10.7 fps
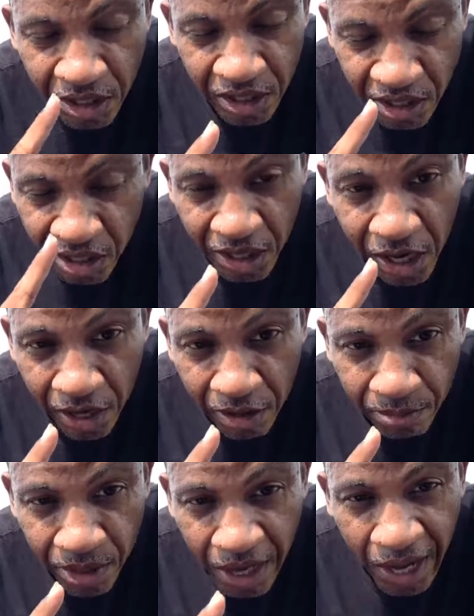to come
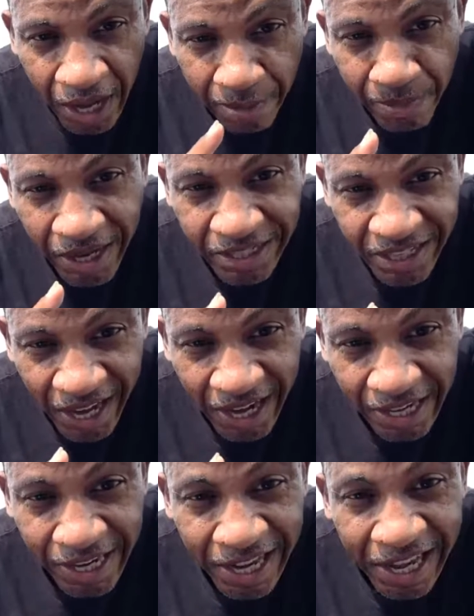and
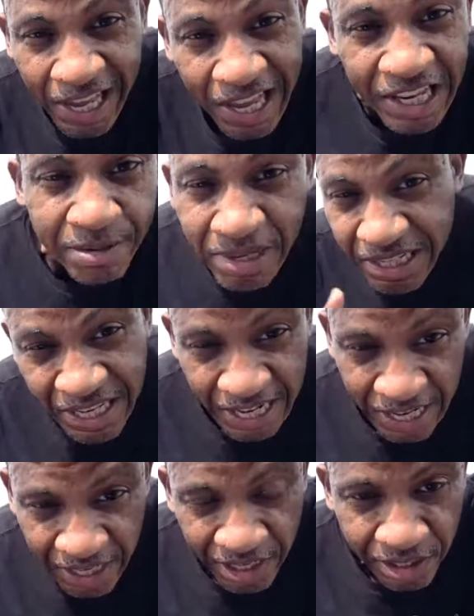maintain enmity.